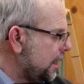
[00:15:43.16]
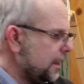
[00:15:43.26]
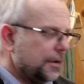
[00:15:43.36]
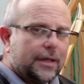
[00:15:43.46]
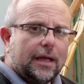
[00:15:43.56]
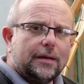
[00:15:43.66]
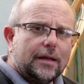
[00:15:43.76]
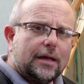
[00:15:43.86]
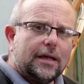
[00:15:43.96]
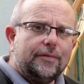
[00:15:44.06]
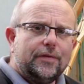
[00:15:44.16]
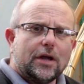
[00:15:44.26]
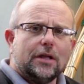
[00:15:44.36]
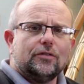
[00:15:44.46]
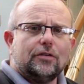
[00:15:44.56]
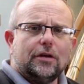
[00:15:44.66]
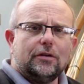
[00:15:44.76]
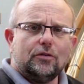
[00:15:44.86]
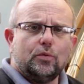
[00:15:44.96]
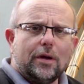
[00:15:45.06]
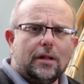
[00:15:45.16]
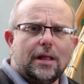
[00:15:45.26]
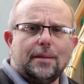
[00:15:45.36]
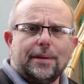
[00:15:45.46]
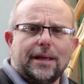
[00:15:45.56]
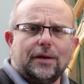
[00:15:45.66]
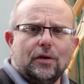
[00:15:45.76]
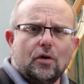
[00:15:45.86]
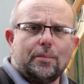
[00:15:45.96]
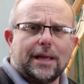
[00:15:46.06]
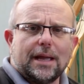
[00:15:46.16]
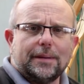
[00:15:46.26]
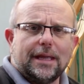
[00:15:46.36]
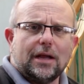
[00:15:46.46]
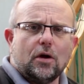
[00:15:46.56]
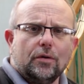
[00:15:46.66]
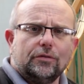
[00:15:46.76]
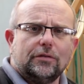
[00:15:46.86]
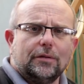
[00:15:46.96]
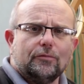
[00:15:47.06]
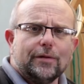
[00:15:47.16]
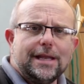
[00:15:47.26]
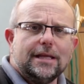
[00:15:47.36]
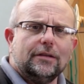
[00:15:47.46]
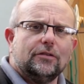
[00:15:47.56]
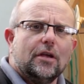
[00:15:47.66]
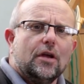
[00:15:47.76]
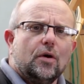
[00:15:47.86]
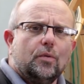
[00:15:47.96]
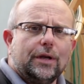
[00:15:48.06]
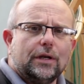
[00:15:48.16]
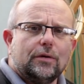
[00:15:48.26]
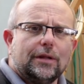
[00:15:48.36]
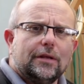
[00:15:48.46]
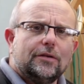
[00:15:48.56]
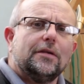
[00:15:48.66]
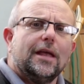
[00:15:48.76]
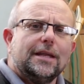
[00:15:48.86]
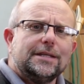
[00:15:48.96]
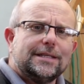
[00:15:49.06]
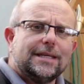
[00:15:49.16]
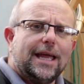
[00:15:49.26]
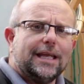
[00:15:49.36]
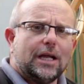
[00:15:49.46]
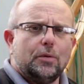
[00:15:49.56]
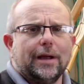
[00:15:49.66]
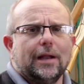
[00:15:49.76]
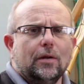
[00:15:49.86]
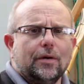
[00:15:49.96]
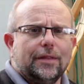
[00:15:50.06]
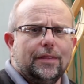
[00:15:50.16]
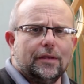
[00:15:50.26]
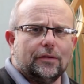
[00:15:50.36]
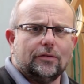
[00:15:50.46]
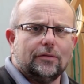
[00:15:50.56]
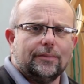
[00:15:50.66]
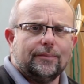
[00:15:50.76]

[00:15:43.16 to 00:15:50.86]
Okay, now, if you're concerned as well about not being able to get constant readings when doing this, take a quick look at this.